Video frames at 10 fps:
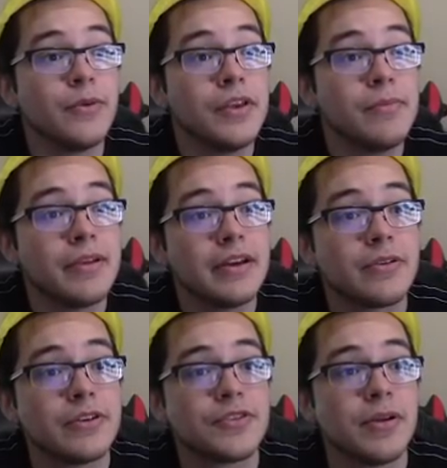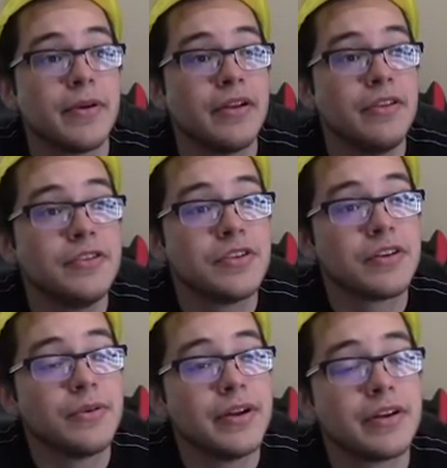you play a course created by another user, the
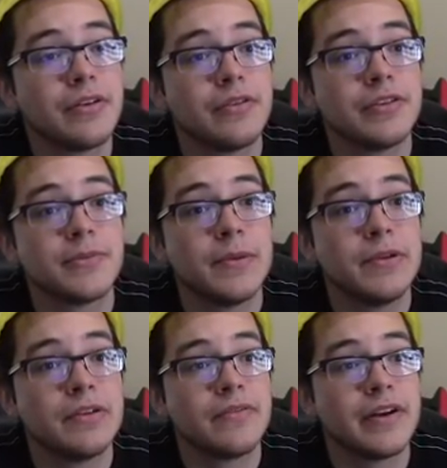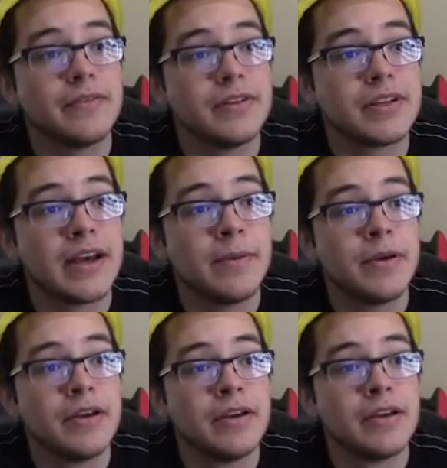creator course may be notified every time.
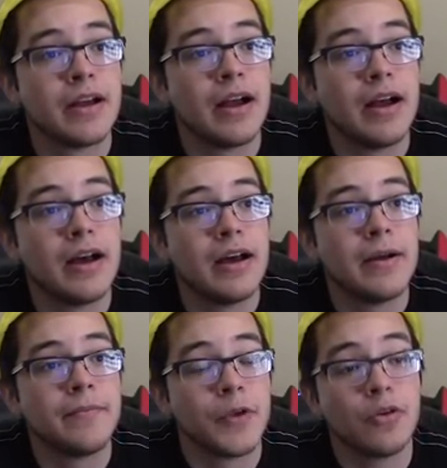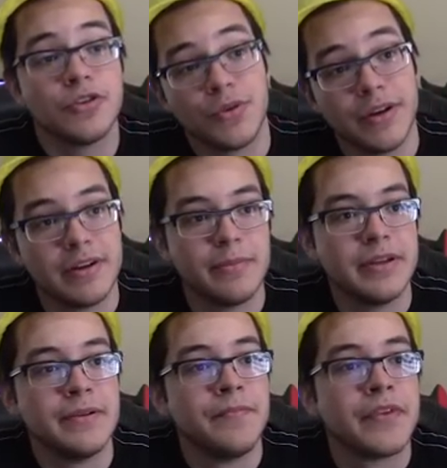Uh, the course creator, I meant.
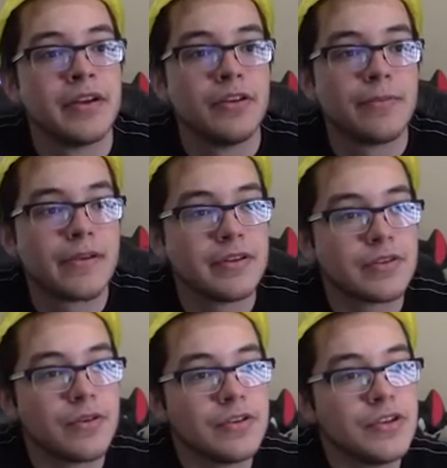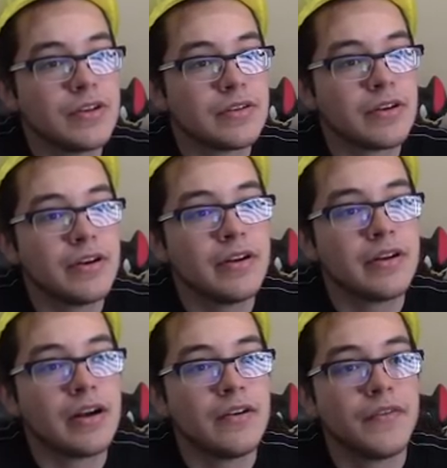You're playing this course. You can turn
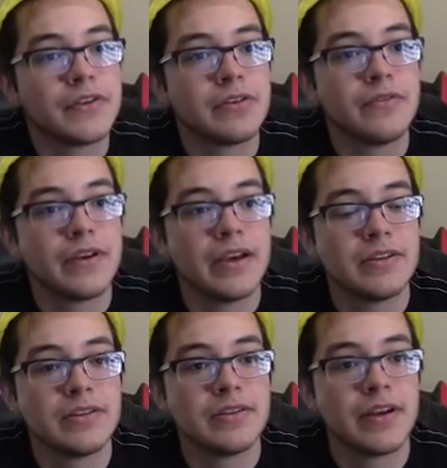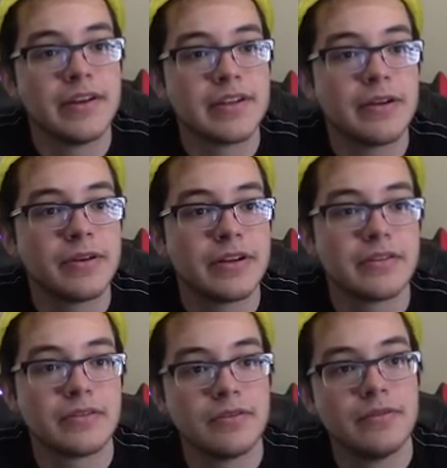off this notification in settings. I don't care.
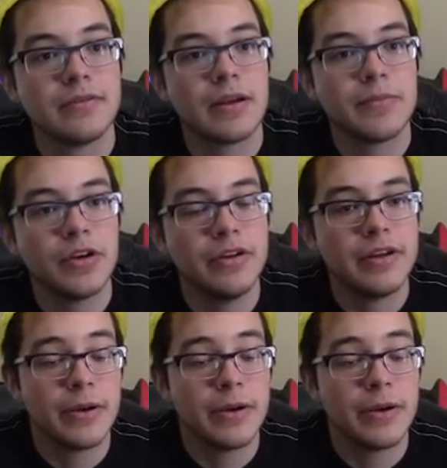Dude, I'm good. Here we